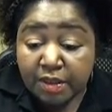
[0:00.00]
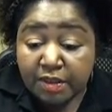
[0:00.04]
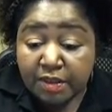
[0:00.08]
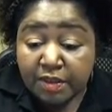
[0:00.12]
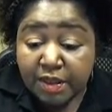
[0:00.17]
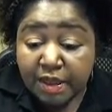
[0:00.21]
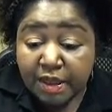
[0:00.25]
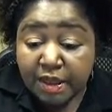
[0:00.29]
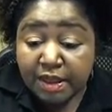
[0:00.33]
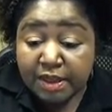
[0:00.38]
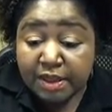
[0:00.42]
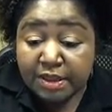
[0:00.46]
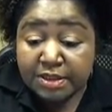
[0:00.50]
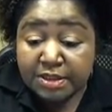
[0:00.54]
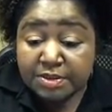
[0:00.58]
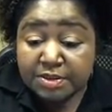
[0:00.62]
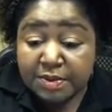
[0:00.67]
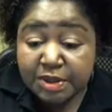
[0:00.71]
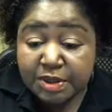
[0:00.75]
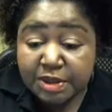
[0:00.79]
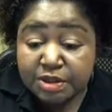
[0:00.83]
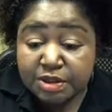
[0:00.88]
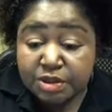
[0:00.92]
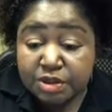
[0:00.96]
that, let's
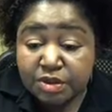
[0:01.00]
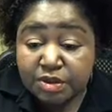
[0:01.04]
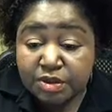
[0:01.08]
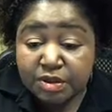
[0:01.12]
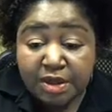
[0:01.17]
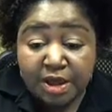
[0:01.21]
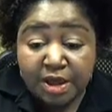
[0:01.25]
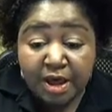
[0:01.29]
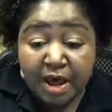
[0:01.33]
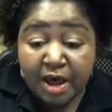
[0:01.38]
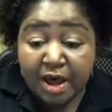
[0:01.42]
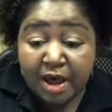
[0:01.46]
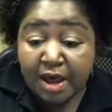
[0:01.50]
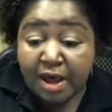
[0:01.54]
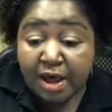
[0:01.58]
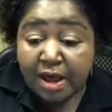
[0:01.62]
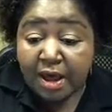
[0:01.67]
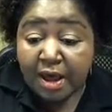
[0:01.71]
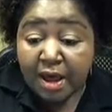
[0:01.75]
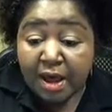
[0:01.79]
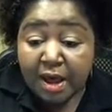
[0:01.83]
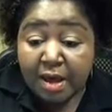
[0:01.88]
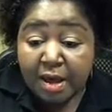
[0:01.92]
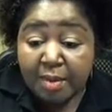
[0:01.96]
make sure, yeah,
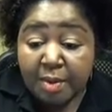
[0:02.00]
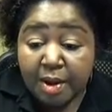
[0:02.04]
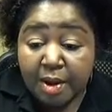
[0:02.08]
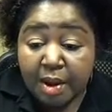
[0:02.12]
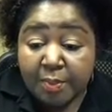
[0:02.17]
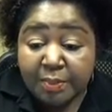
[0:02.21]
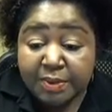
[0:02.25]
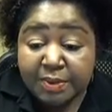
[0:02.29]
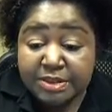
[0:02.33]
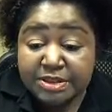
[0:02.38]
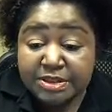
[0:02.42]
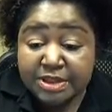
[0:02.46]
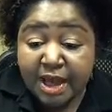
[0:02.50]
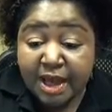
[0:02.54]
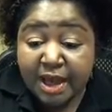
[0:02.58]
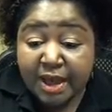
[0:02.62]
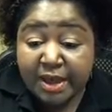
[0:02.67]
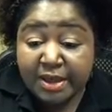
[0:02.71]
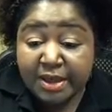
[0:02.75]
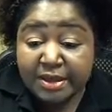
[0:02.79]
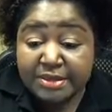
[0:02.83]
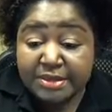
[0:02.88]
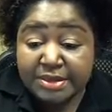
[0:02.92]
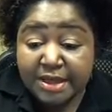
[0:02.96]
I'm up as
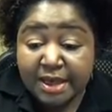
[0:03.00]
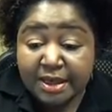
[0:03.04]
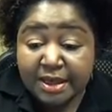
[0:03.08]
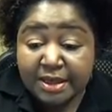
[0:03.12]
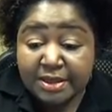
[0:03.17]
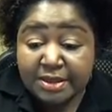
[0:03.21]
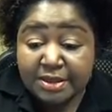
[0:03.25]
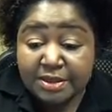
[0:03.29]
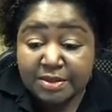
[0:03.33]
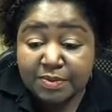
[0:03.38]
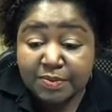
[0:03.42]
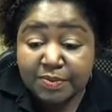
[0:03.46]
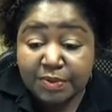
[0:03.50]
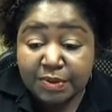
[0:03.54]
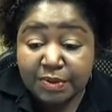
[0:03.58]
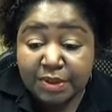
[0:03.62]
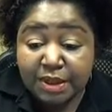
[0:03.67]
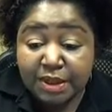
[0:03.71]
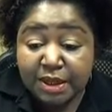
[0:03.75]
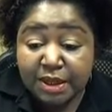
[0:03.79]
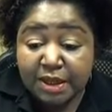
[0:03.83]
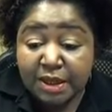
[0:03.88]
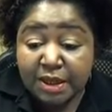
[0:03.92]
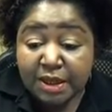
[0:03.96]
high as I can put
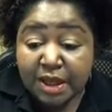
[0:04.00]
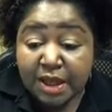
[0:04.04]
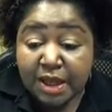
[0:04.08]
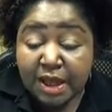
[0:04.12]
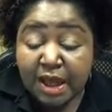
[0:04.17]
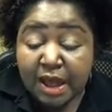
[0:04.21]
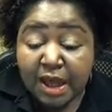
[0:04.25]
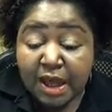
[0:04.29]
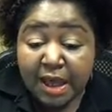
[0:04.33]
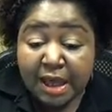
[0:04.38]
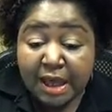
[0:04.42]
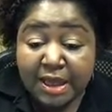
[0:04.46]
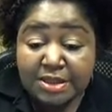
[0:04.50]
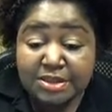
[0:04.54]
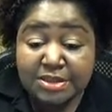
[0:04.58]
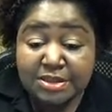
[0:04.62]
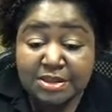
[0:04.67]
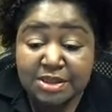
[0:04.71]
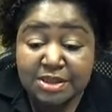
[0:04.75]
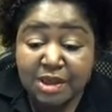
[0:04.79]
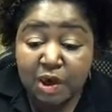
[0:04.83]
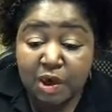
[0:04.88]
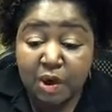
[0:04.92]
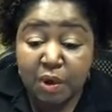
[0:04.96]
it. And
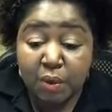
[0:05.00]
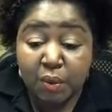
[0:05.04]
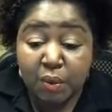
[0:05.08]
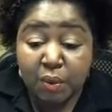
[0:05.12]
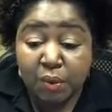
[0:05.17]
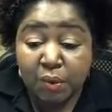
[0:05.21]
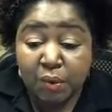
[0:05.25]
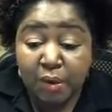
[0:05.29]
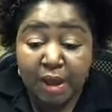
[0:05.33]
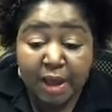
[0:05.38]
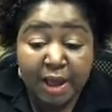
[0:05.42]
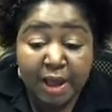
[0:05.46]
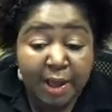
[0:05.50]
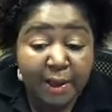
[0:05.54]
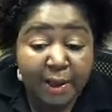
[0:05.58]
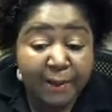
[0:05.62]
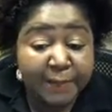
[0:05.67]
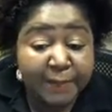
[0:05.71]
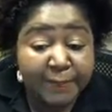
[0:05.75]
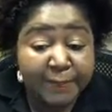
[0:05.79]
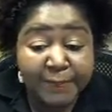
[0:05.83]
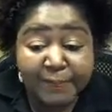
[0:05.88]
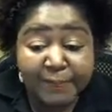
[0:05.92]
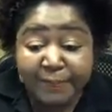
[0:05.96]
so
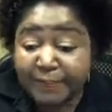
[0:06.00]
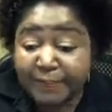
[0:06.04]
um,